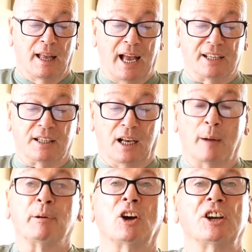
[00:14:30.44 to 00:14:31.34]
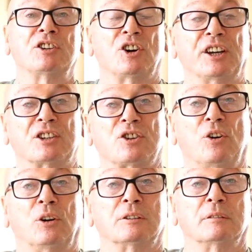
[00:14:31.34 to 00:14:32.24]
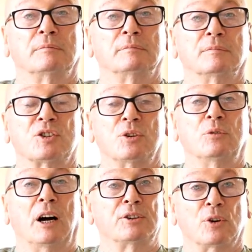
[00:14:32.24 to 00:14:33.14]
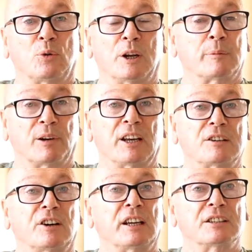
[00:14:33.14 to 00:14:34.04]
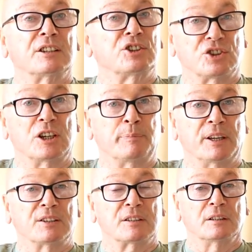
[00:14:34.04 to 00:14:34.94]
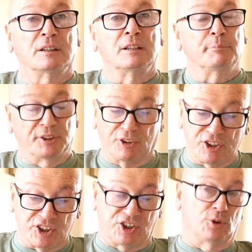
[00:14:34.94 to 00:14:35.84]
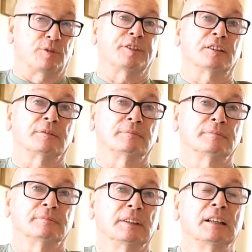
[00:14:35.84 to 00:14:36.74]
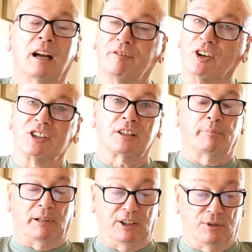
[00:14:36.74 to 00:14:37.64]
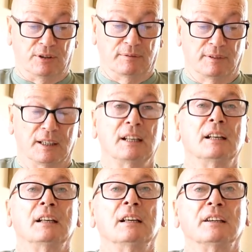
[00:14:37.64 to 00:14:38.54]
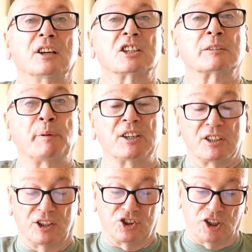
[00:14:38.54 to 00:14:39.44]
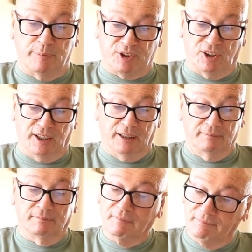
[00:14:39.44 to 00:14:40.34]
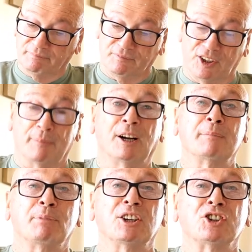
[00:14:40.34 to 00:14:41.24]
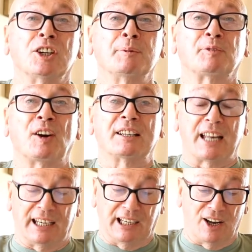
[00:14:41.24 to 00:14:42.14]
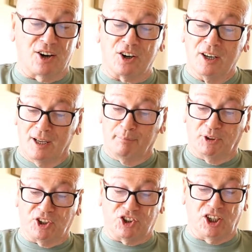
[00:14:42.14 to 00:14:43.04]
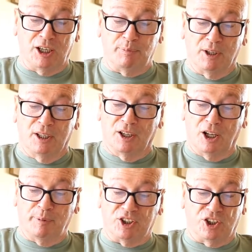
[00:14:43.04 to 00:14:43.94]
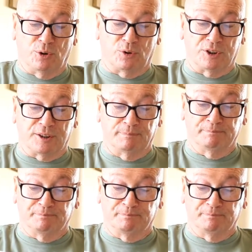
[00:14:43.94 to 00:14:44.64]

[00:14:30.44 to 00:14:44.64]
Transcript: has a blind eye, it's called. So I don't know what a blind eye is in the sheep is, but there is a cure for it. A very simple cure. You spit in the sheep's eye. You mightn't be the sheep's friend any longer, but the sheep will be cured.